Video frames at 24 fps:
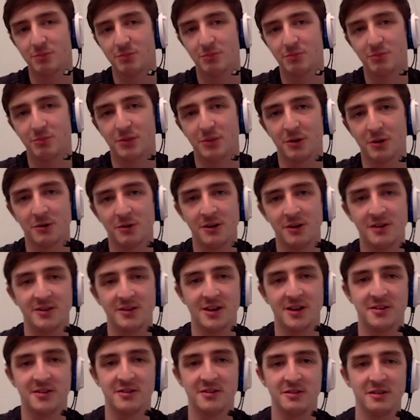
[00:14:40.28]
Not
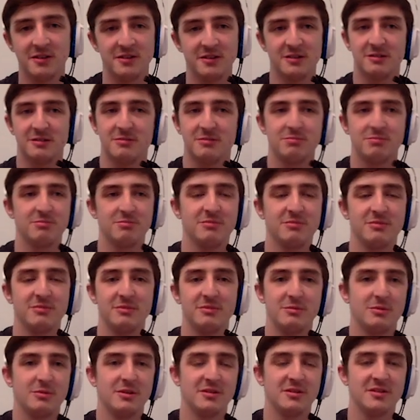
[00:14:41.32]
criticizing, I think,
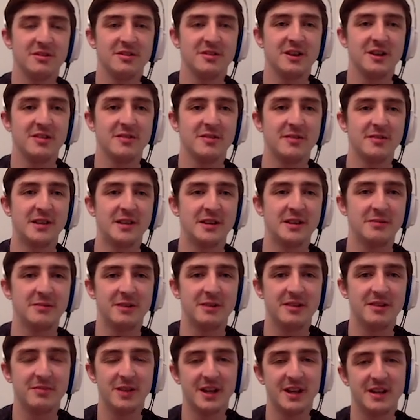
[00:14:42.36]
as I say, it's a valid way
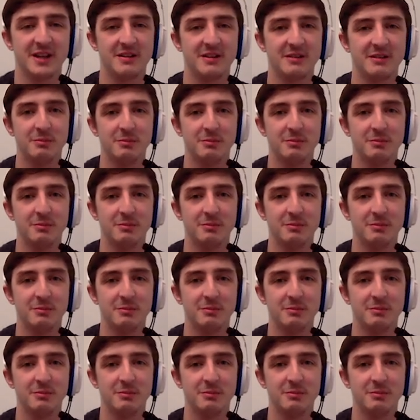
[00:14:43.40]
of playing.